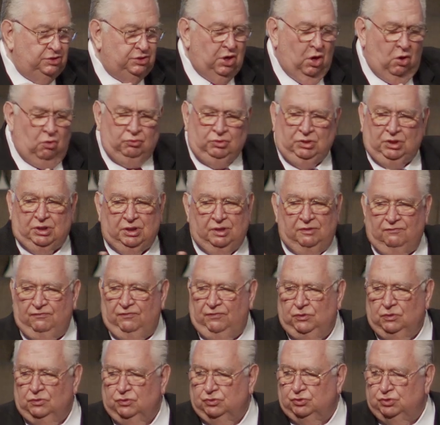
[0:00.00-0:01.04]
Don't
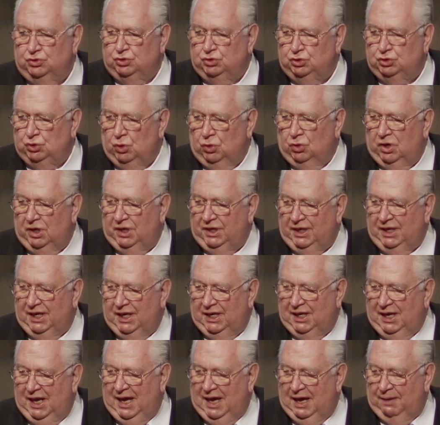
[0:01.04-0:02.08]
confuse joy
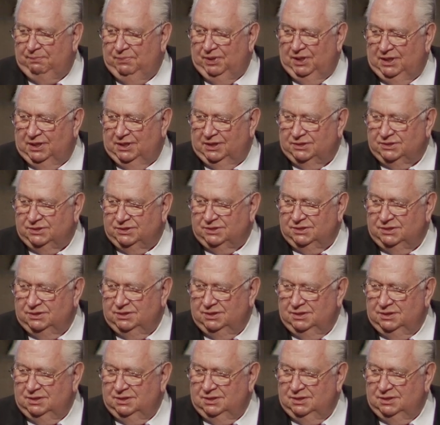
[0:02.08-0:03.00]
and happiness.